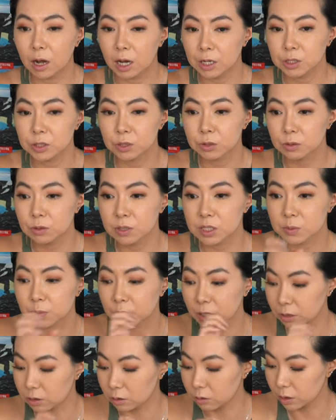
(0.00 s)
I do
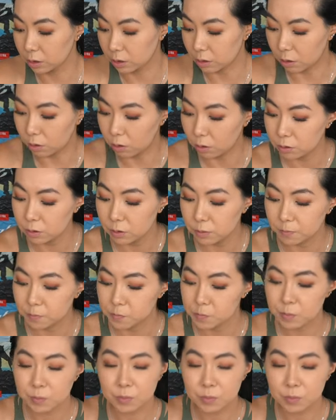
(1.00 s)
sprinkle it on,